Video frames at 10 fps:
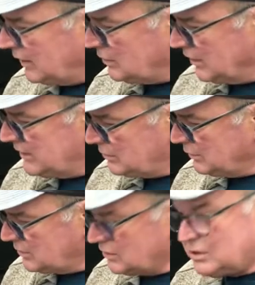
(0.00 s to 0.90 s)
grease,
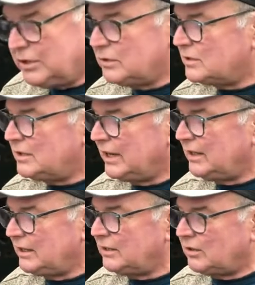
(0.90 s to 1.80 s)
which is used
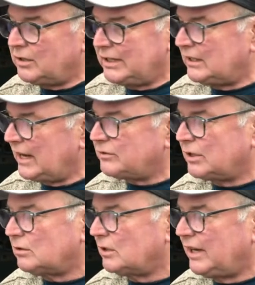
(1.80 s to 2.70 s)
in all the
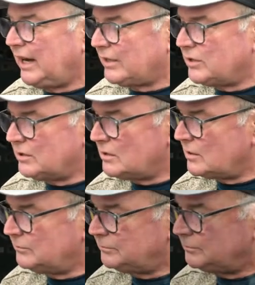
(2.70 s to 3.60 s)
electrical
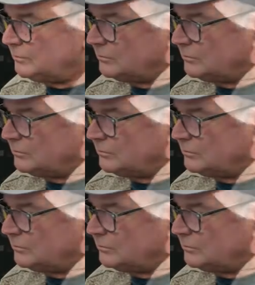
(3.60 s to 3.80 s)
connections. When a